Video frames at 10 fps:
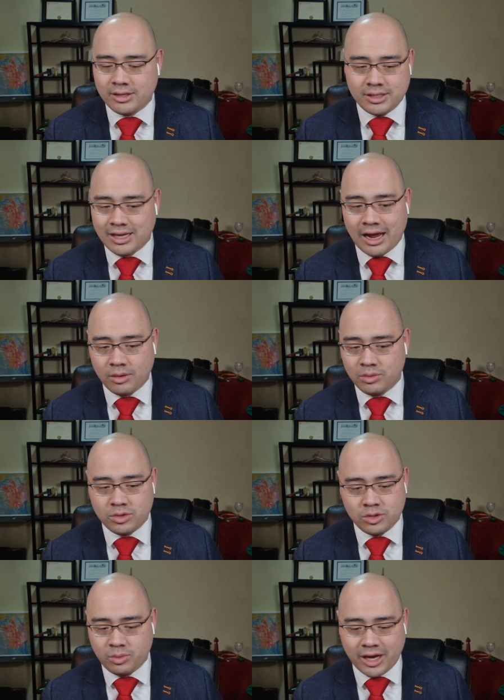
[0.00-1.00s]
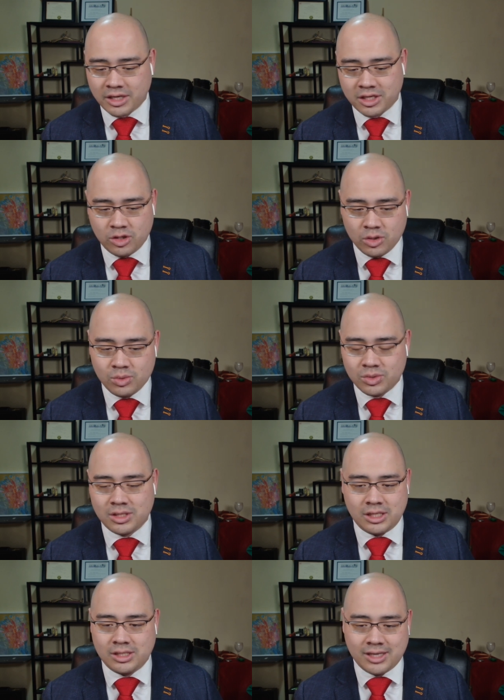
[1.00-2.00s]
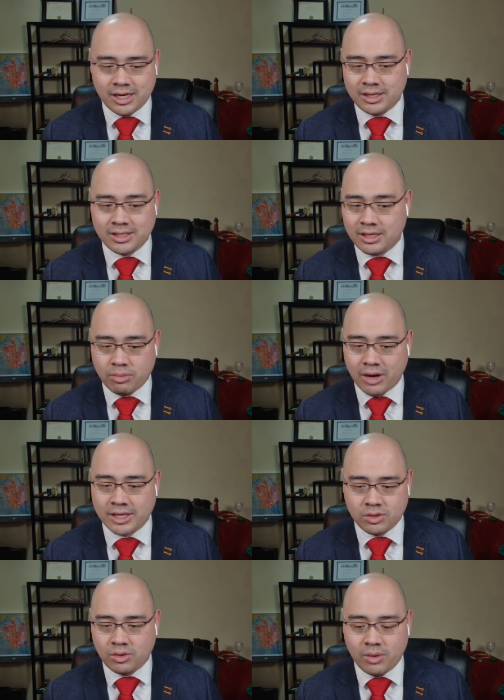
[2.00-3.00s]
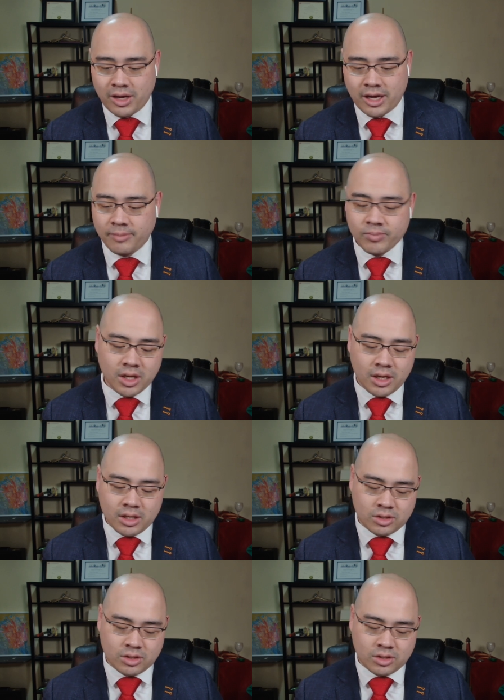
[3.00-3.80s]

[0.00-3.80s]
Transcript: Uh, how do we actually use these techniques in a practical way?